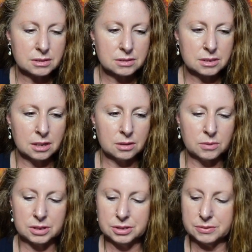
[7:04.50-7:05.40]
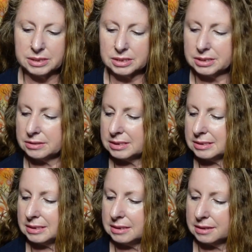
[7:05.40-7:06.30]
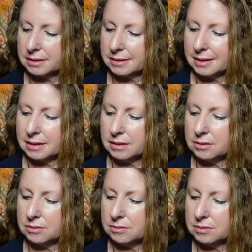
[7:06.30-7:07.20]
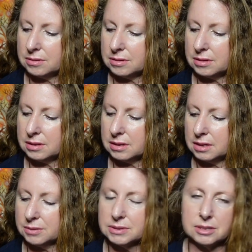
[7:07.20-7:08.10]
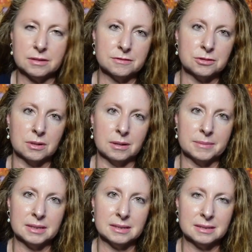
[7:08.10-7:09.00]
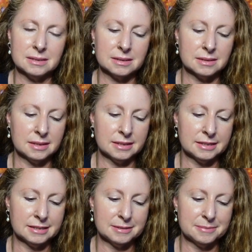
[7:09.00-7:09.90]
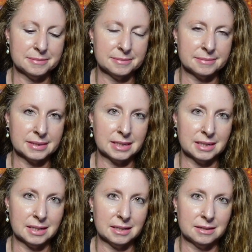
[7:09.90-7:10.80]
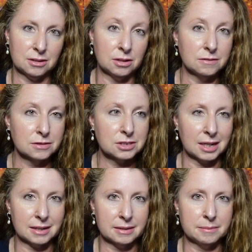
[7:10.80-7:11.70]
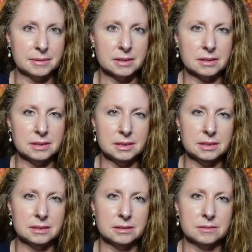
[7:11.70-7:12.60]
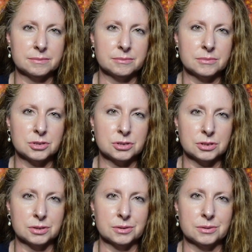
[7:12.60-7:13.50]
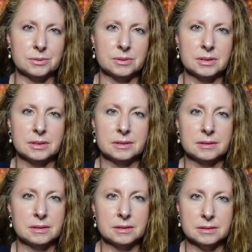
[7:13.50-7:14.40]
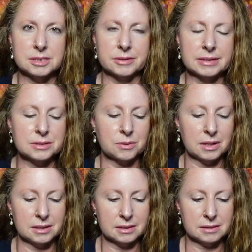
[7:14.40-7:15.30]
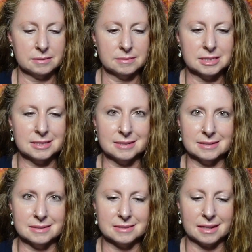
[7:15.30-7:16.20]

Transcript: So you can clearly see here how unresolved trauma can over time lead to serious chronic diseases.